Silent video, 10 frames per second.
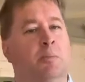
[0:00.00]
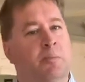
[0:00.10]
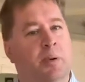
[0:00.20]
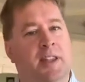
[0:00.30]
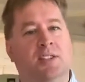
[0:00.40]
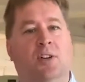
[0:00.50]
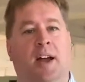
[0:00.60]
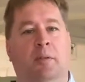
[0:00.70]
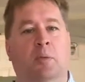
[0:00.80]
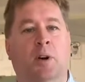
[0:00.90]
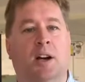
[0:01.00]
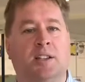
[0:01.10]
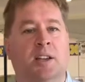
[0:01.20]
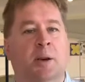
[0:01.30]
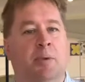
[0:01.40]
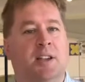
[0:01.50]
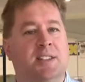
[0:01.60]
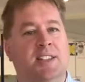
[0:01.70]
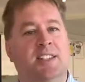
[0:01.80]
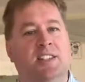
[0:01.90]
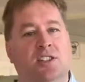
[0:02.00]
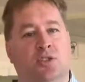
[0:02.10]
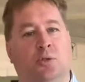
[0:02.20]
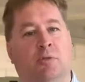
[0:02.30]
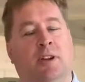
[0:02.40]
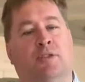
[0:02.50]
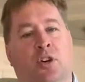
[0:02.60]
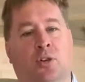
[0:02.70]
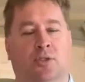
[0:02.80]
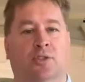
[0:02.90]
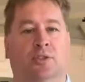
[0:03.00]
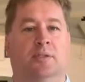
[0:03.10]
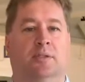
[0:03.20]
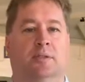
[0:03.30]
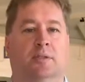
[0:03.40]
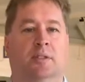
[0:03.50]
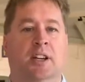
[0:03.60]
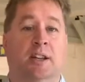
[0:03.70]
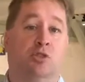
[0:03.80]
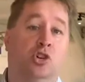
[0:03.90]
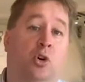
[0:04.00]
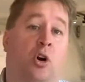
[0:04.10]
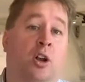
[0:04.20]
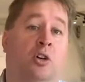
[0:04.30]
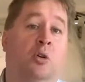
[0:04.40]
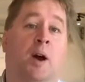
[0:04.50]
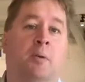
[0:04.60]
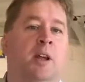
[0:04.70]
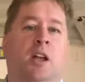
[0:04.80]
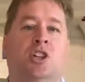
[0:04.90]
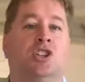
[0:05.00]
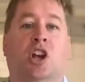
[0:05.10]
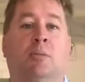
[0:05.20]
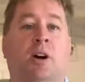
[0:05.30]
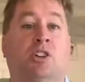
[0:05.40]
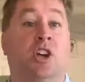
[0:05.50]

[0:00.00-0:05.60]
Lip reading: But that's not how it works, because this is the story of God. Now sure, along the way we learn so much,